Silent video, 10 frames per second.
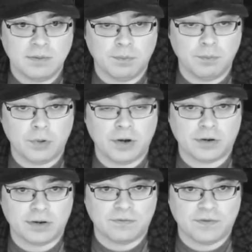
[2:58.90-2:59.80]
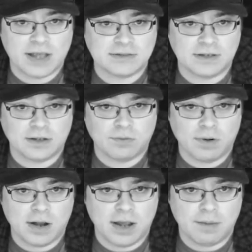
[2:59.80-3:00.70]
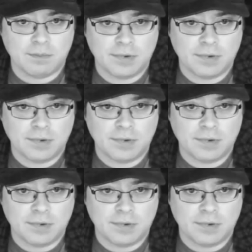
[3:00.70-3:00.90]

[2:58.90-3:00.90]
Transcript: Boyer confessed to the crime.